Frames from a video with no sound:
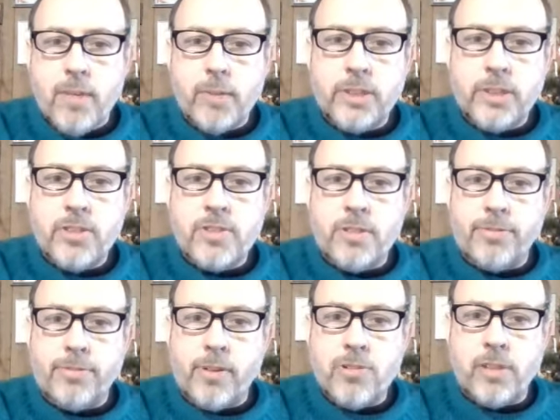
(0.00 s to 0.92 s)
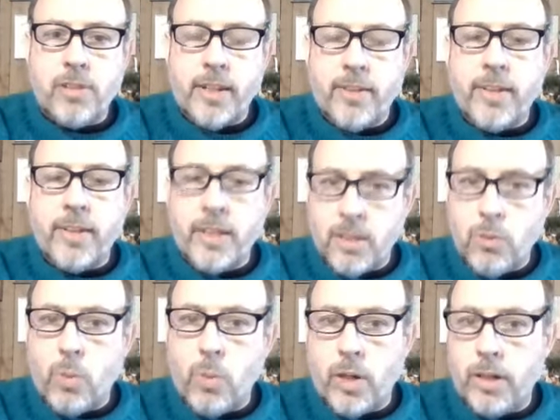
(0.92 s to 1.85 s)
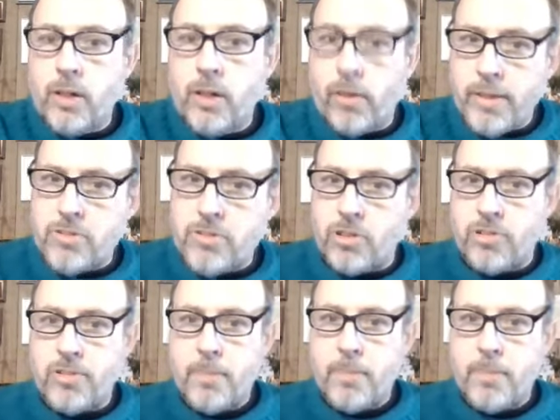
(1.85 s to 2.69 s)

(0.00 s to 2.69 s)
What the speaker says: which is the first letter in the word Christos.